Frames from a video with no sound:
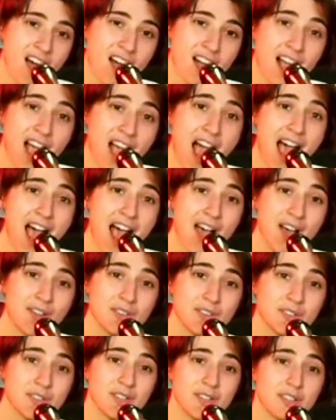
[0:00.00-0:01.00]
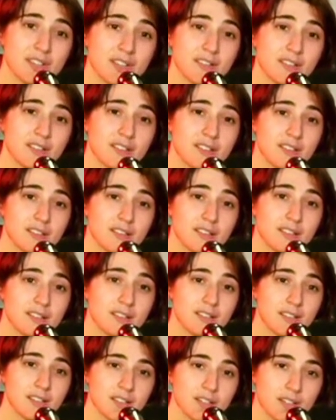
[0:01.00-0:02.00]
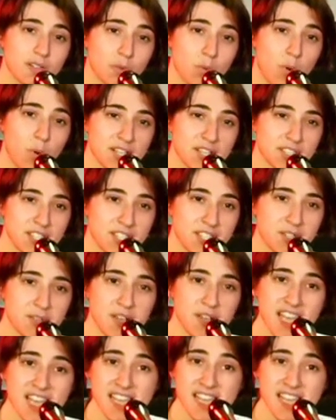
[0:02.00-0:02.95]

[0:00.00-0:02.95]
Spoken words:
hound, what do you eat?